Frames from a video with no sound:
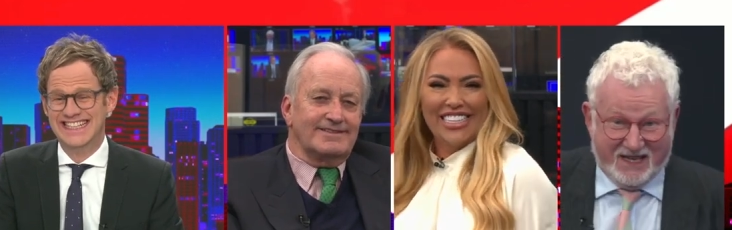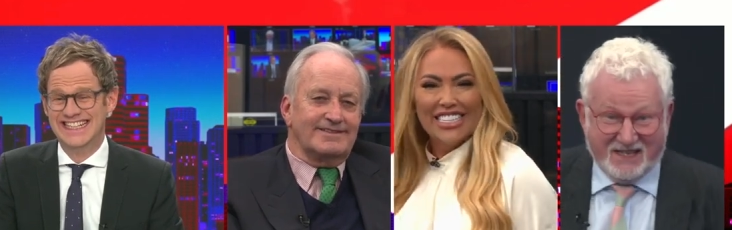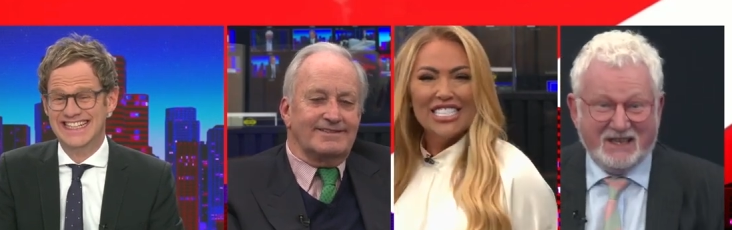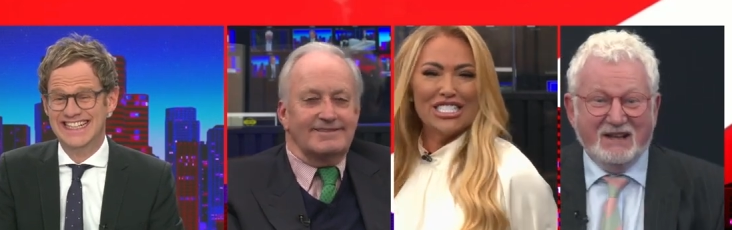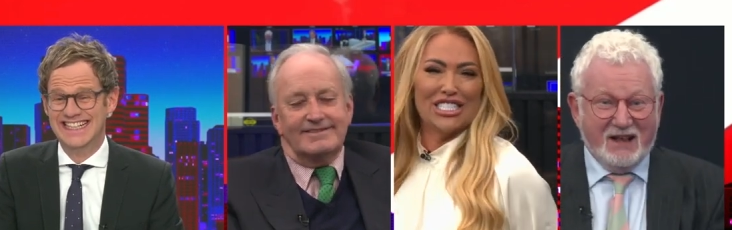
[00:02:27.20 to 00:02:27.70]

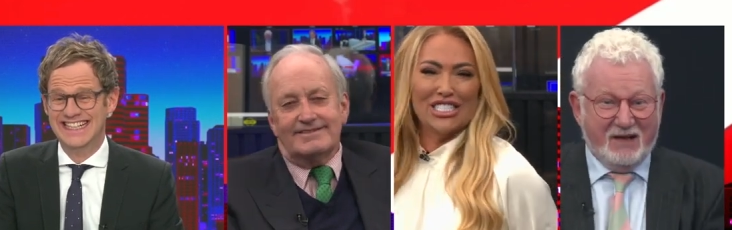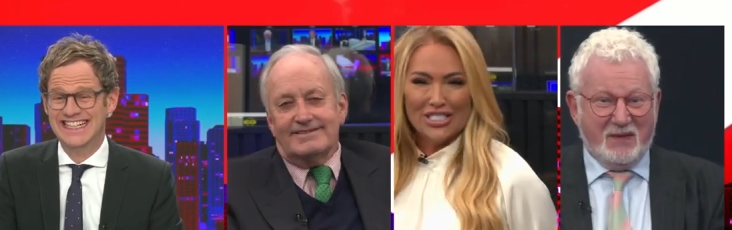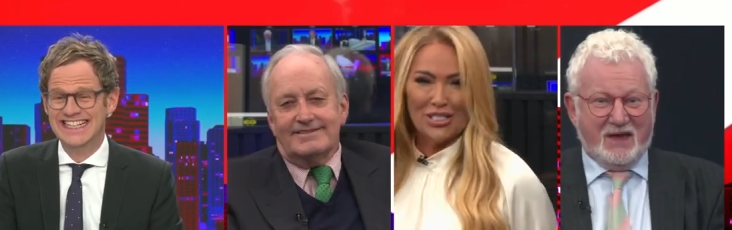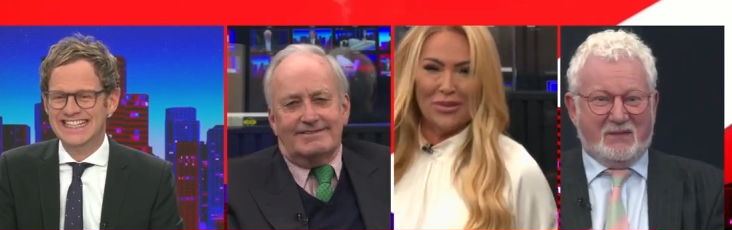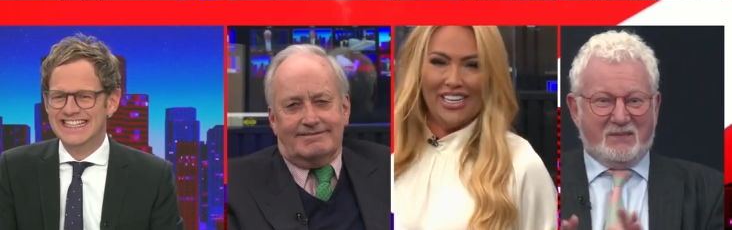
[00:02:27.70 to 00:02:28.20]
Speaker 1: this.
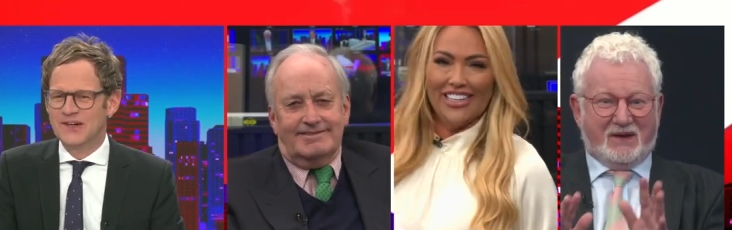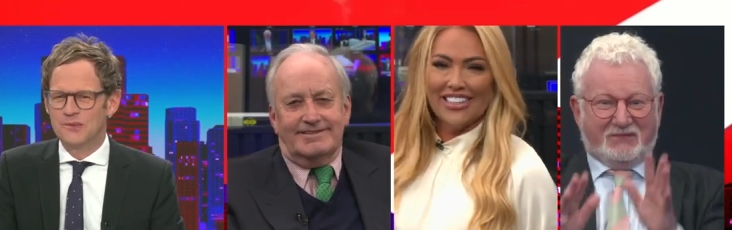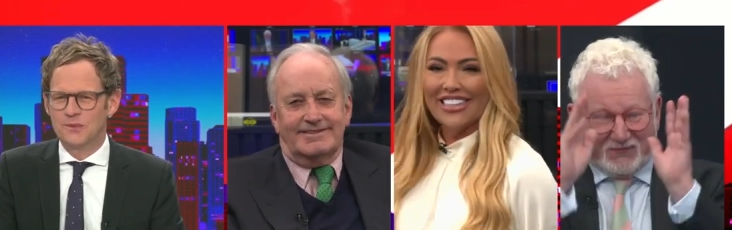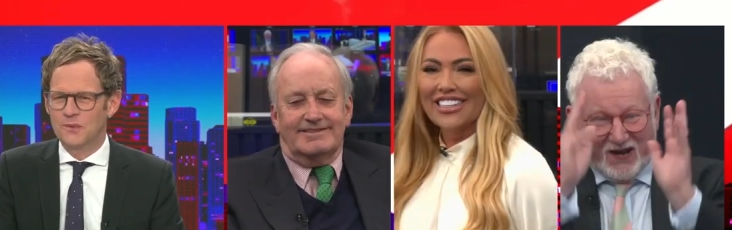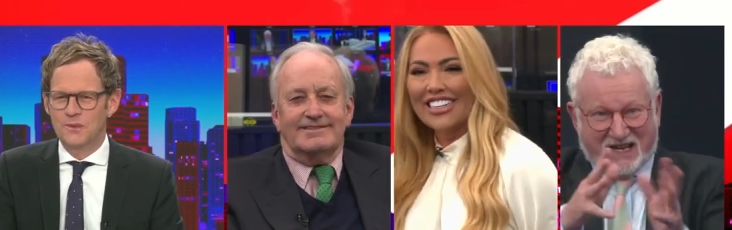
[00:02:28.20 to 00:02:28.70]
Stop it.
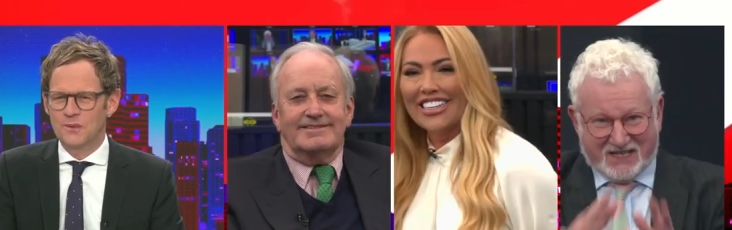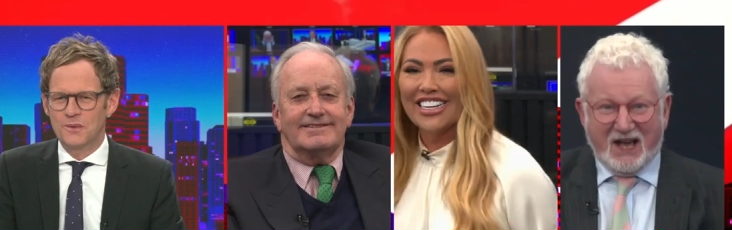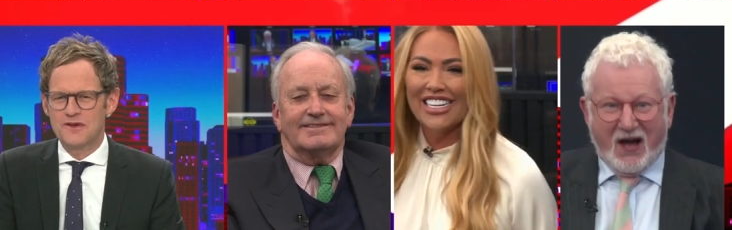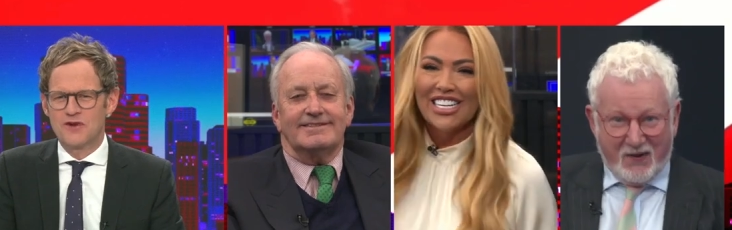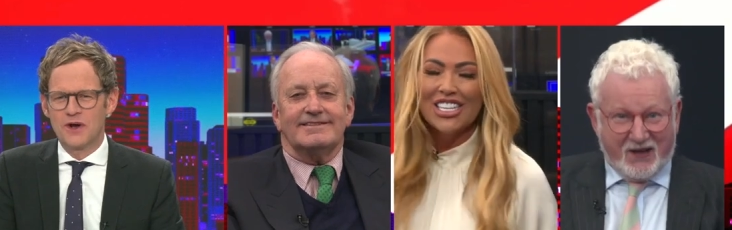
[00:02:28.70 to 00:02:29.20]
Fun. Right,
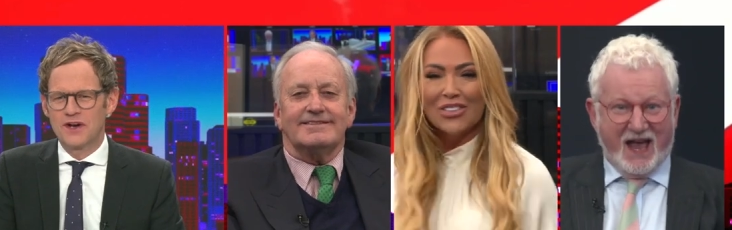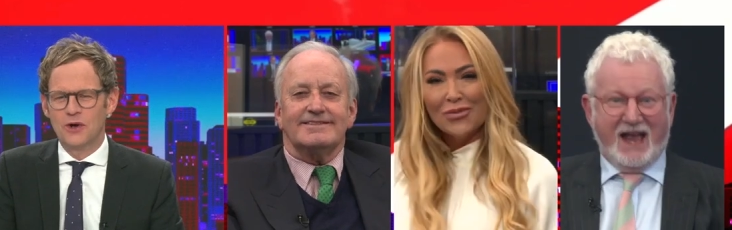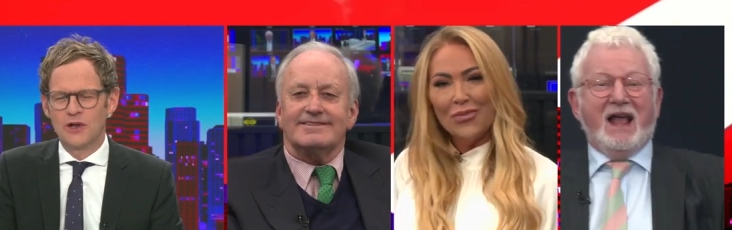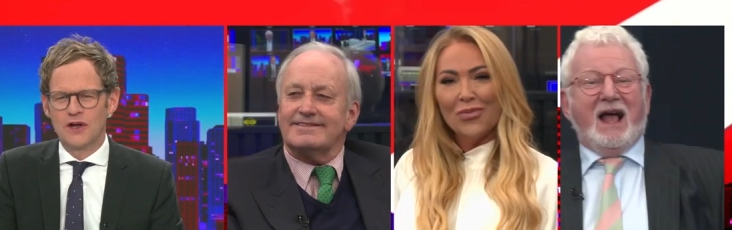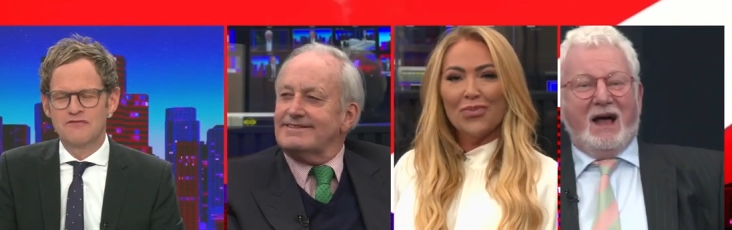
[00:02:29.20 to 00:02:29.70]
we've okay. got it
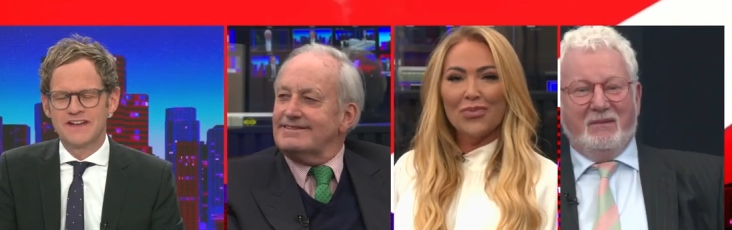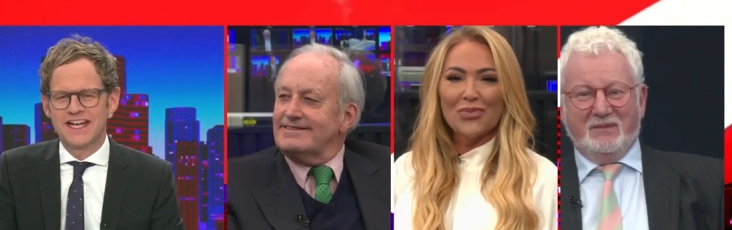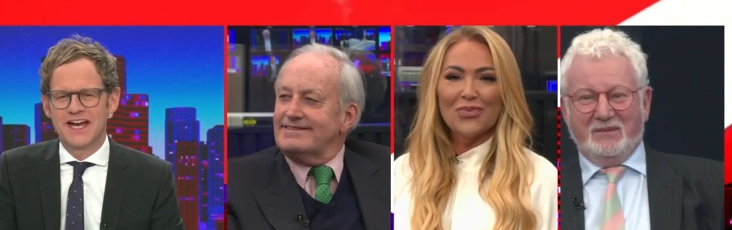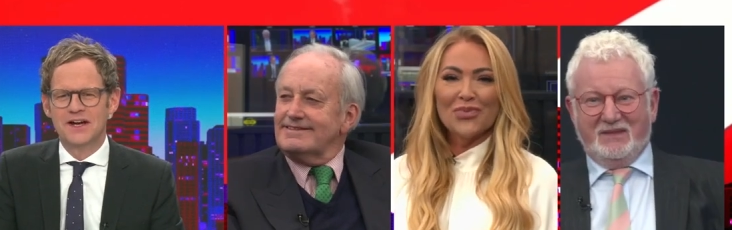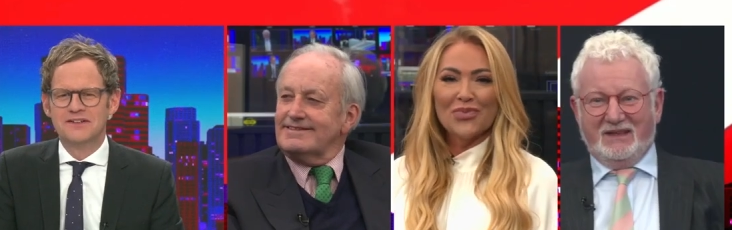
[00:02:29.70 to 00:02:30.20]
all on
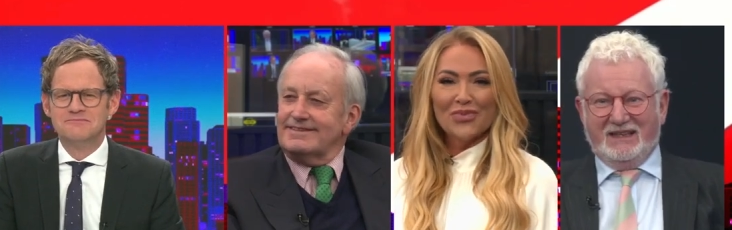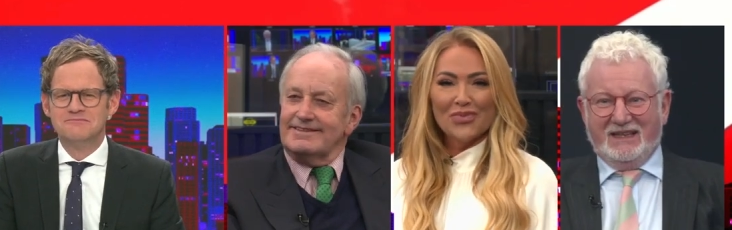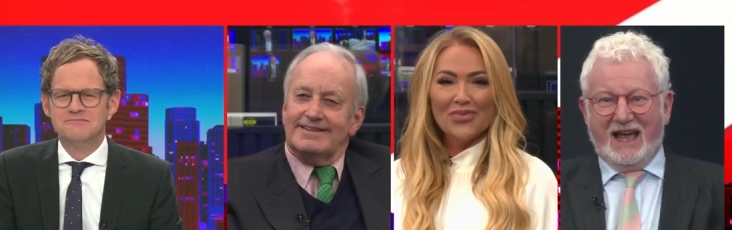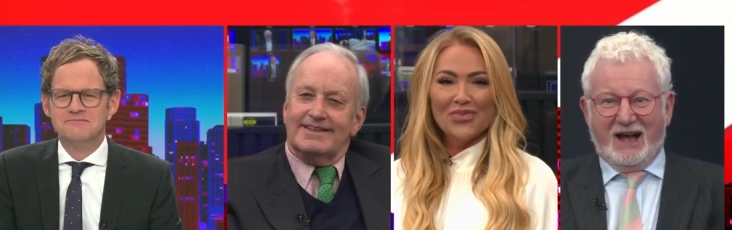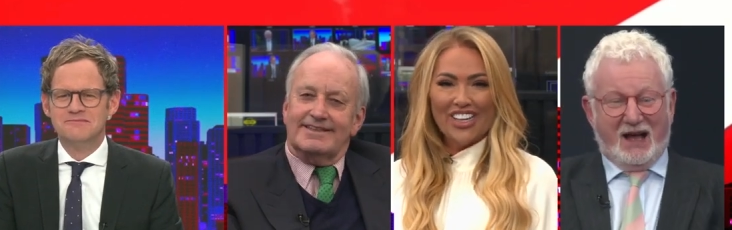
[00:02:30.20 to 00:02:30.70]
video.
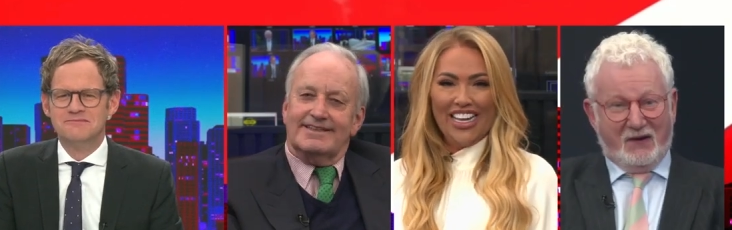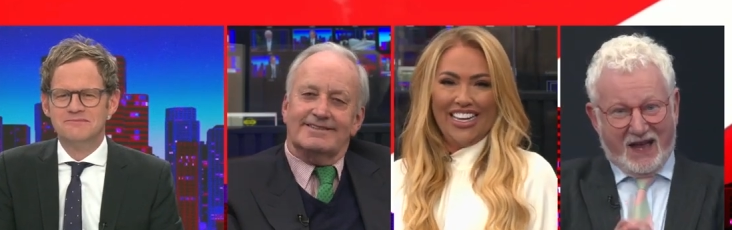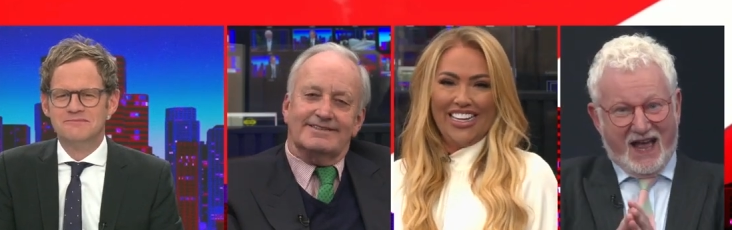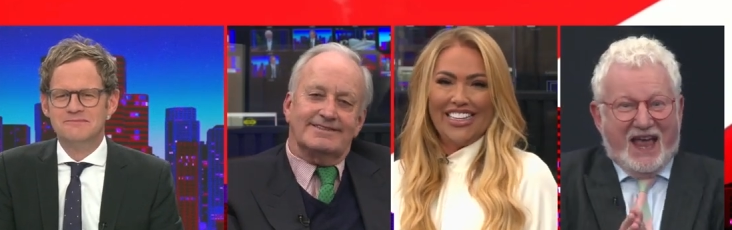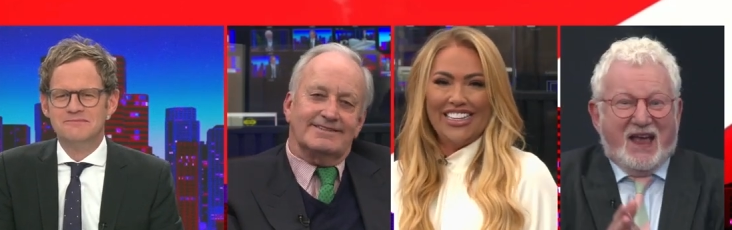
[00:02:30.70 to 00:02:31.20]
Yeah.
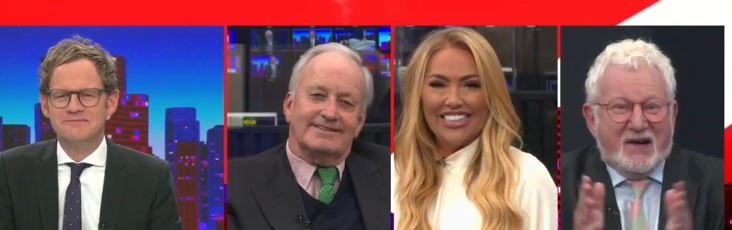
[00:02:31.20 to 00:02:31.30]
Okay.